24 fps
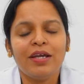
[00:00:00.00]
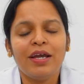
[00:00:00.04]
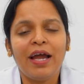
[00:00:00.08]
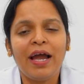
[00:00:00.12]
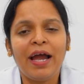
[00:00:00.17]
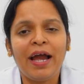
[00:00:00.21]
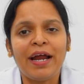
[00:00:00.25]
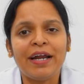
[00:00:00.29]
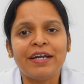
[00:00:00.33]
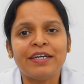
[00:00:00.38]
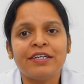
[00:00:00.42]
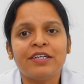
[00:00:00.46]

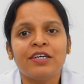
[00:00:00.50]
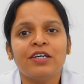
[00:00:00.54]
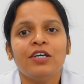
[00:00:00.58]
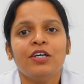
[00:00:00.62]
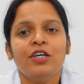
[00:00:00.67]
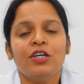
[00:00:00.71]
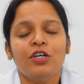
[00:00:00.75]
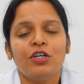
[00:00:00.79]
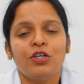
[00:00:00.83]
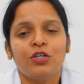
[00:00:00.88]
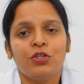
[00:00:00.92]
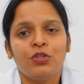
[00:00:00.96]
and
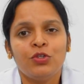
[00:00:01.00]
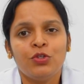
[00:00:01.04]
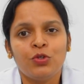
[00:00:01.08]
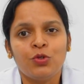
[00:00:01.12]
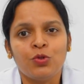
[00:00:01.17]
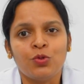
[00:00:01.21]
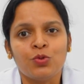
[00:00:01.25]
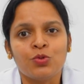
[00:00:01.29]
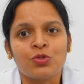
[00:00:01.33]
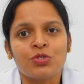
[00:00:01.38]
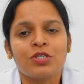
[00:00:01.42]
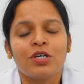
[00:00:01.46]

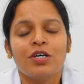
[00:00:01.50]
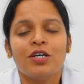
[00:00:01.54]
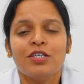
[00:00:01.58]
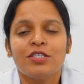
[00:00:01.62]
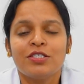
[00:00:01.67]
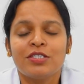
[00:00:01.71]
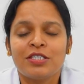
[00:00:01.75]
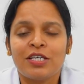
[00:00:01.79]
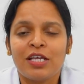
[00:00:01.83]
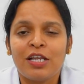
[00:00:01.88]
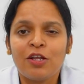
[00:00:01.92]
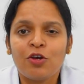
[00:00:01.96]
use
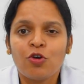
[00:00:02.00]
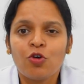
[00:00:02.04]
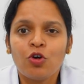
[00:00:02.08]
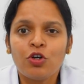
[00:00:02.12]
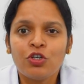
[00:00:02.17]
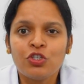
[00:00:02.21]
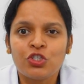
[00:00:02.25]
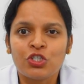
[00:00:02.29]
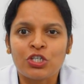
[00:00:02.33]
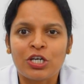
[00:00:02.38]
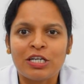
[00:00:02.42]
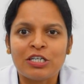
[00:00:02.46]

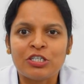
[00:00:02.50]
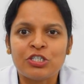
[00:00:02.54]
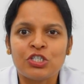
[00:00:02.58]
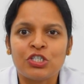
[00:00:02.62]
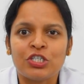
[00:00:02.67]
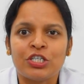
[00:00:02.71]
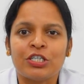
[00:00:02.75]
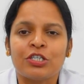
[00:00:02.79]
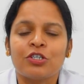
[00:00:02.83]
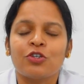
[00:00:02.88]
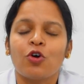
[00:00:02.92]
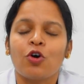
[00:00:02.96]
silicone gel
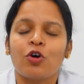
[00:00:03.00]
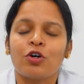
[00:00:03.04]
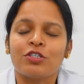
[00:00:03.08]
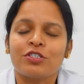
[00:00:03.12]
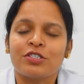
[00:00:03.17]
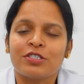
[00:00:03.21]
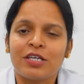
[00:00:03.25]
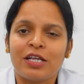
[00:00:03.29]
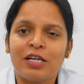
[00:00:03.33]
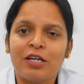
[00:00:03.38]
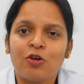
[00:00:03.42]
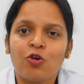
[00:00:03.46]
sheet or
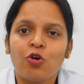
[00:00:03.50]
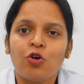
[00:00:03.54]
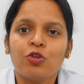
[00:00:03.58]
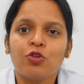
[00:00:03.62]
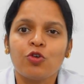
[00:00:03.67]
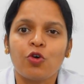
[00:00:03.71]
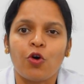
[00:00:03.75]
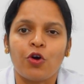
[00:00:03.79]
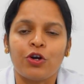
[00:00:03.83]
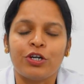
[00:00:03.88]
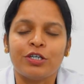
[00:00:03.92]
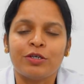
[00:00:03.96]

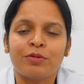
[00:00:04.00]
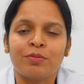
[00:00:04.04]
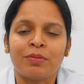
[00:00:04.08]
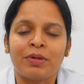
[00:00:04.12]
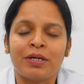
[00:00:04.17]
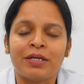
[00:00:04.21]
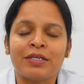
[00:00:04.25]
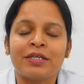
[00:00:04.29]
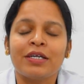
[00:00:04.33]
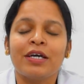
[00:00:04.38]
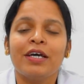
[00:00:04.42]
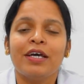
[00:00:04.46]
silicone
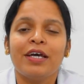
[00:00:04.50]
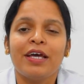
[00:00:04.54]
ointment